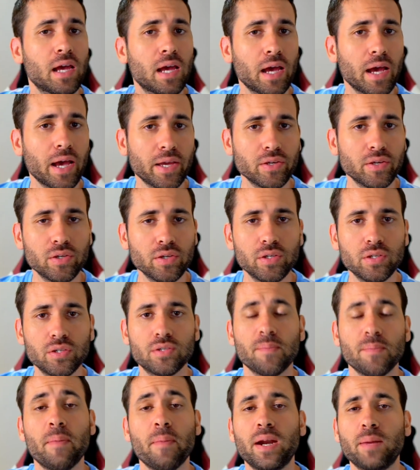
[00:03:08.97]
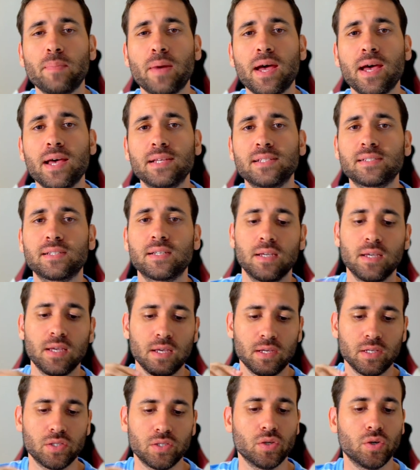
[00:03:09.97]
I use MetaMask,
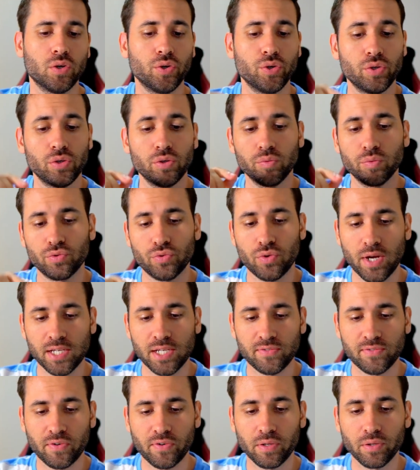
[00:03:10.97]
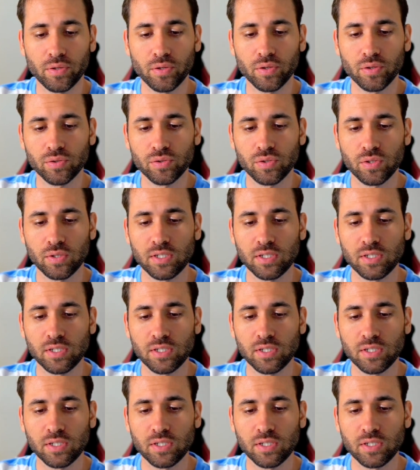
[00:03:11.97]
so you would transfer those